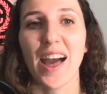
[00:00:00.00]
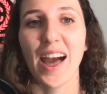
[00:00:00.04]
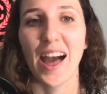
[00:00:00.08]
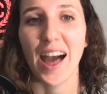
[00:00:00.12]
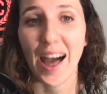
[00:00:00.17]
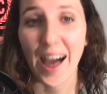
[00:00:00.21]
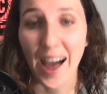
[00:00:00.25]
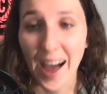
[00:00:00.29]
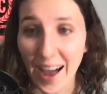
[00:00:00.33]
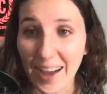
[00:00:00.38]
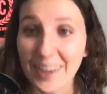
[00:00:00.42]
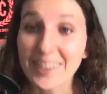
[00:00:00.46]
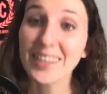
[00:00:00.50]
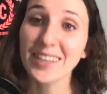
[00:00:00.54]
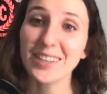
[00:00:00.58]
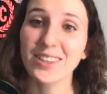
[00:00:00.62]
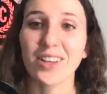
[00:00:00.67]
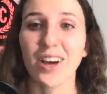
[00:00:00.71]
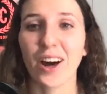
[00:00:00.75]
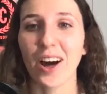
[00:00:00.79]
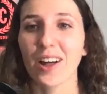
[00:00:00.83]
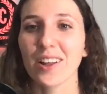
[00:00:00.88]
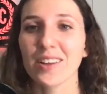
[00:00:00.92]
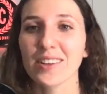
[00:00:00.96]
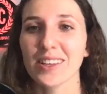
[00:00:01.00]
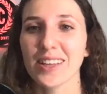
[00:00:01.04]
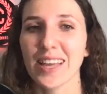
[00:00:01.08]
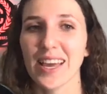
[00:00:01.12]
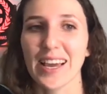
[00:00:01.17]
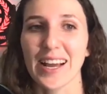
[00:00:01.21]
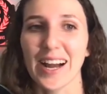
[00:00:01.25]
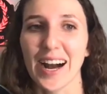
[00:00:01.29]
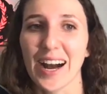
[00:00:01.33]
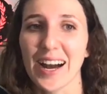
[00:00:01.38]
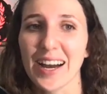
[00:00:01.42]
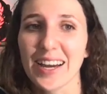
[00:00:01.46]
Hacking the Holiday
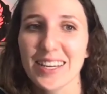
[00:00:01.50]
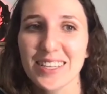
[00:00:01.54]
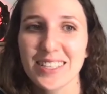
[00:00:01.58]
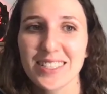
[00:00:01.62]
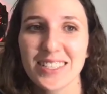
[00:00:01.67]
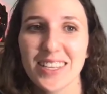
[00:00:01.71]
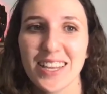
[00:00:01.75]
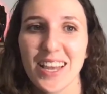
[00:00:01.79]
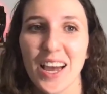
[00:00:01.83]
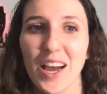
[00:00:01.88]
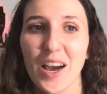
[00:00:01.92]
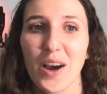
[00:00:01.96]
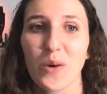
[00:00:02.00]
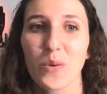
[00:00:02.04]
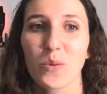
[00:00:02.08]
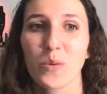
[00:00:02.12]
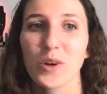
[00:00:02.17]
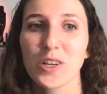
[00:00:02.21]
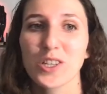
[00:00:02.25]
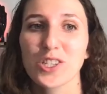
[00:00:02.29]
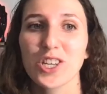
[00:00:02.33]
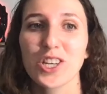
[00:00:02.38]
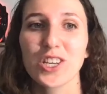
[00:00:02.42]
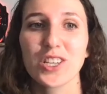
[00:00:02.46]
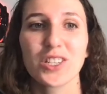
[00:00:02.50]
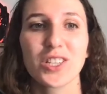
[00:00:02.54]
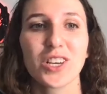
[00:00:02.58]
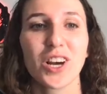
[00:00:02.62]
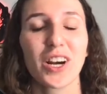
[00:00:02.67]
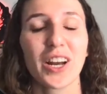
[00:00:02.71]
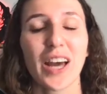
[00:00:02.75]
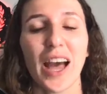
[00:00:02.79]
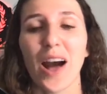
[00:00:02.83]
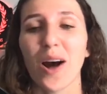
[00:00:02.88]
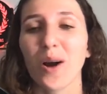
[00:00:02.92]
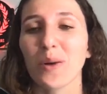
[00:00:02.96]
guides, which is going
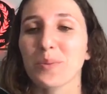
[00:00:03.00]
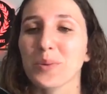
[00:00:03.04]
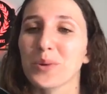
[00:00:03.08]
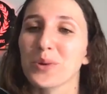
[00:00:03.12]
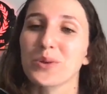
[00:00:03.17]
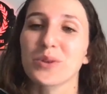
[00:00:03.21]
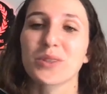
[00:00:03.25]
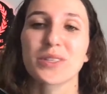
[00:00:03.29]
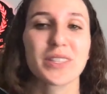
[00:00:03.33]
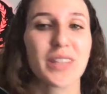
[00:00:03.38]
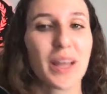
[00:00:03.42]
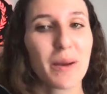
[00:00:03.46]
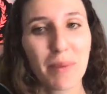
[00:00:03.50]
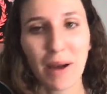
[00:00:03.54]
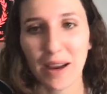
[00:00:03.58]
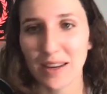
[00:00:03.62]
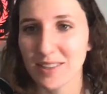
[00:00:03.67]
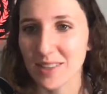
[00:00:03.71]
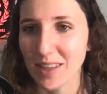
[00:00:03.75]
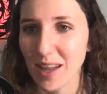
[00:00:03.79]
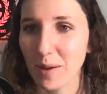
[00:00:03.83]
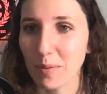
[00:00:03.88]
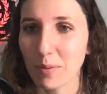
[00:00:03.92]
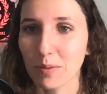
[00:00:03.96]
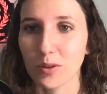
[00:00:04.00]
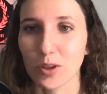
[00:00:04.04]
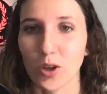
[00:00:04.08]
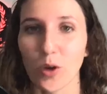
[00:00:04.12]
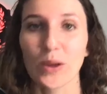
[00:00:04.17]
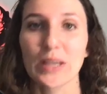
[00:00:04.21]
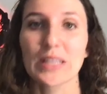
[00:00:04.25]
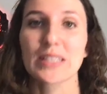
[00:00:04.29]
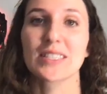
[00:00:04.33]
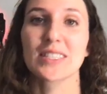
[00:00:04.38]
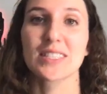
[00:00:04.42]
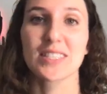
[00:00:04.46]
to help you step by step know
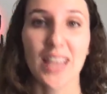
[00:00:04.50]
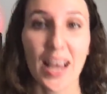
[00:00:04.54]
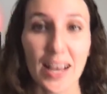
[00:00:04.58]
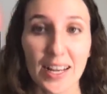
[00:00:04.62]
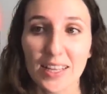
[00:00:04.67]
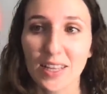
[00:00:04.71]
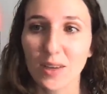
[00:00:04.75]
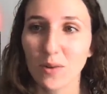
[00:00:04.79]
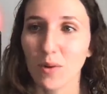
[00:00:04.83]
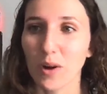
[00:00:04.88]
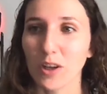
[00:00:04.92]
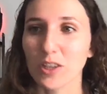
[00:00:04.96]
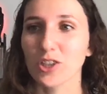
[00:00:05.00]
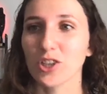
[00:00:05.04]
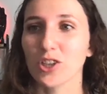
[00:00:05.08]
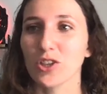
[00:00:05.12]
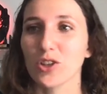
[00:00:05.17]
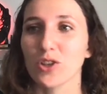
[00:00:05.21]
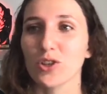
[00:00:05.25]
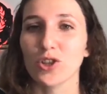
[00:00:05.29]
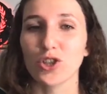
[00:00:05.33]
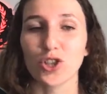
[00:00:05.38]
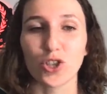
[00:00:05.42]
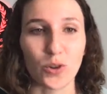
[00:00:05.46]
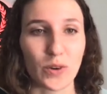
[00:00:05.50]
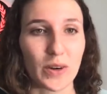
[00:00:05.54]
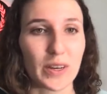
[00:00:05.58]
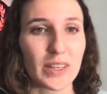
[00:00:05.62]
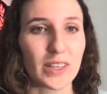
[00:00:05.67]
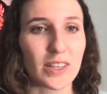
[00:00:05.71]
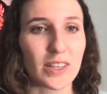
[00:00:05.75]
exactly what to do during this